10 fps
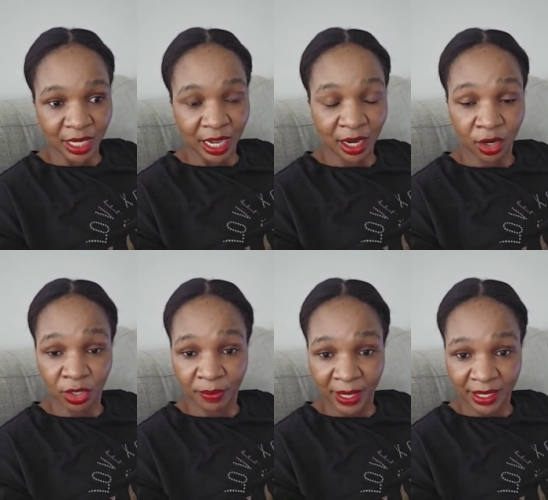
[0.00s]
A
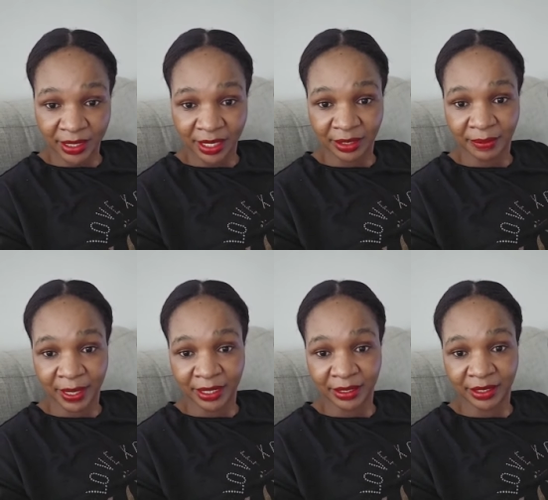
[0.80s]
good bank
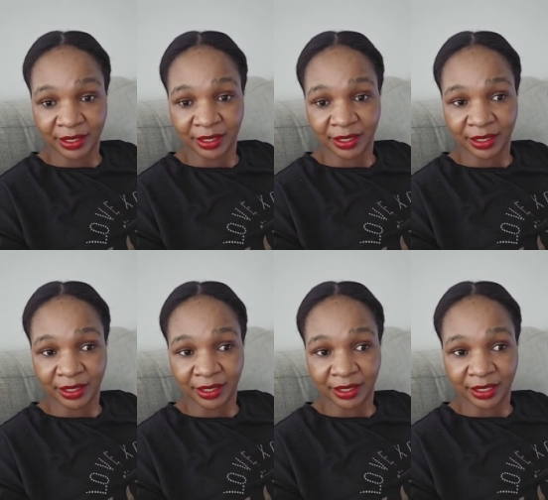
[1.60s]
statement
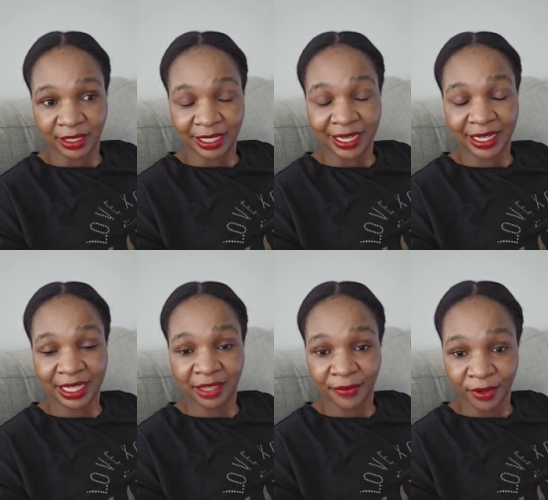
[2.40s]
can
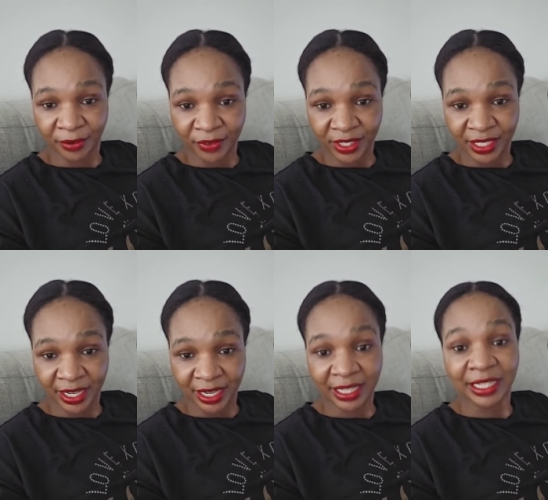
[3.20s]
give you a
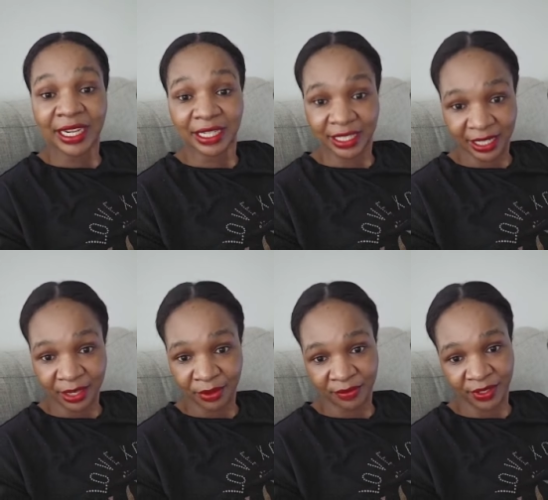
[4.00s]
visa and can deny
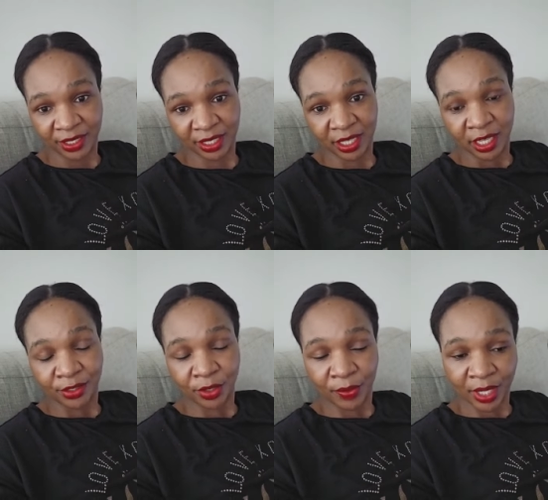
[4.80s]
your visa.
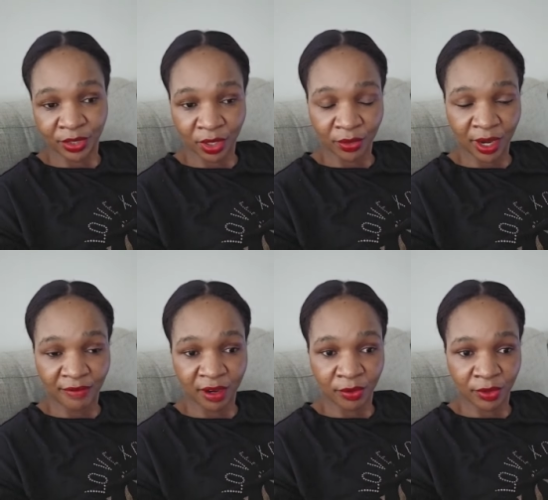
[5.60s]
So make sure you
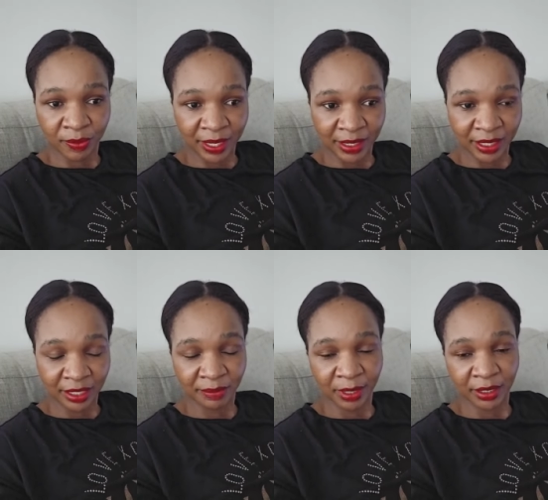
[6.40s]
have a good bank
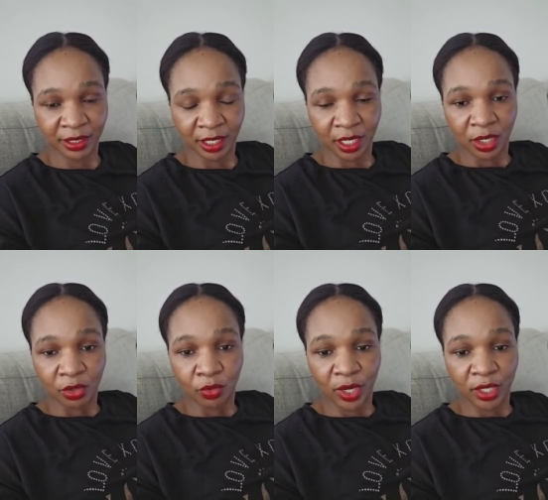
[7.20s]
statement.
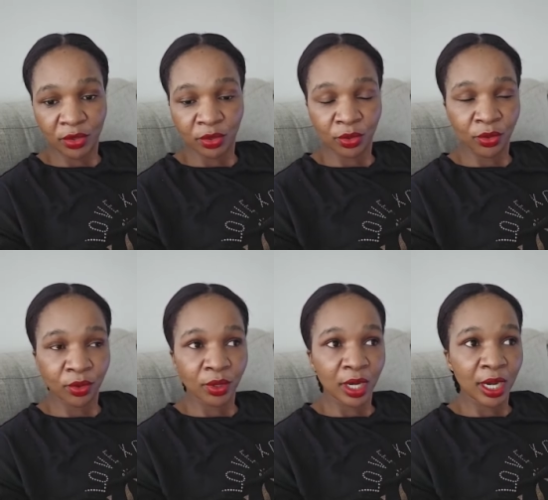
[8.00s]
When
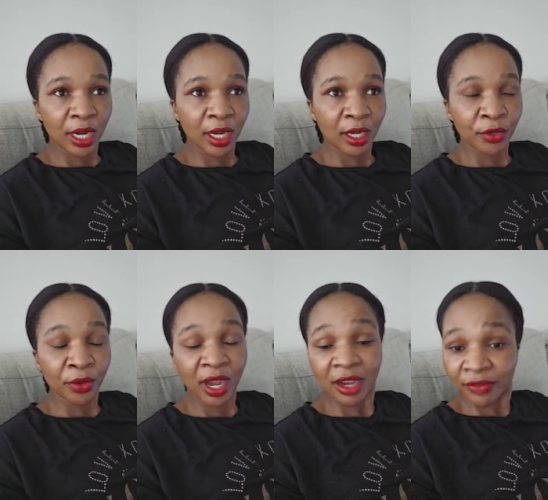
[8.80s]
you
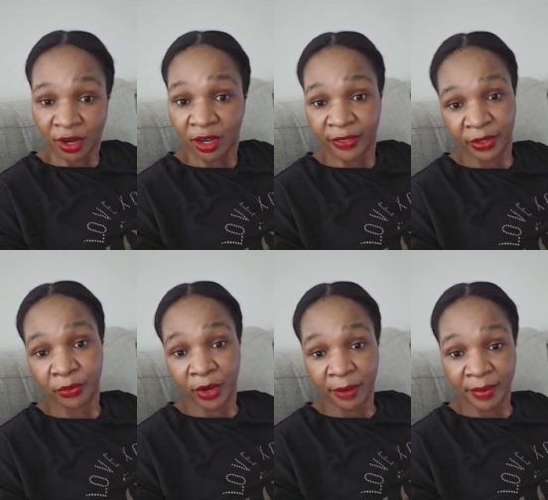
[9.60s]
have all the
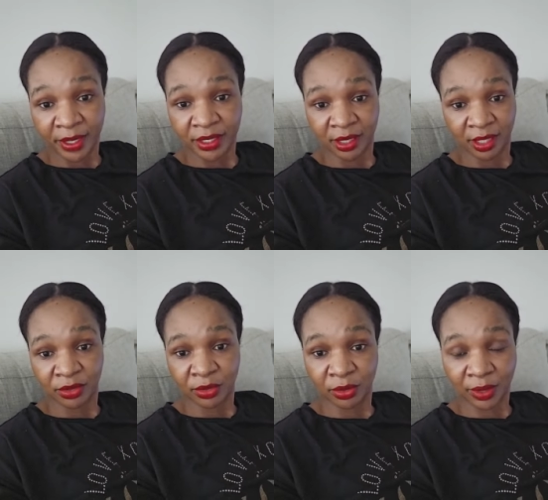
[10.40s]
requirements that the
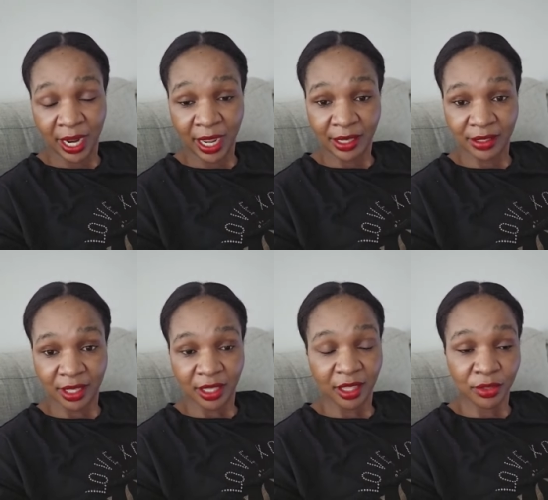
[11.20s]
school asks,
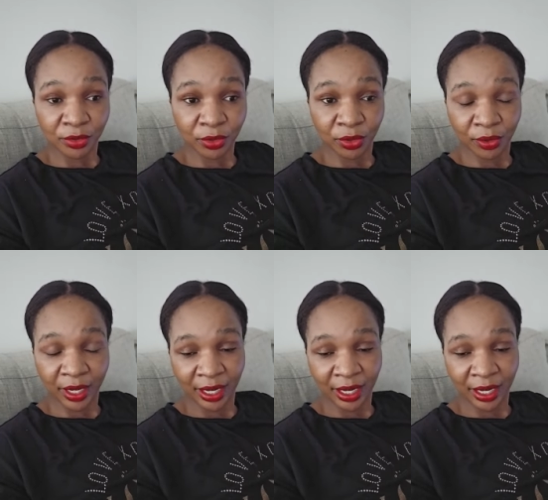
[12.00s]
the school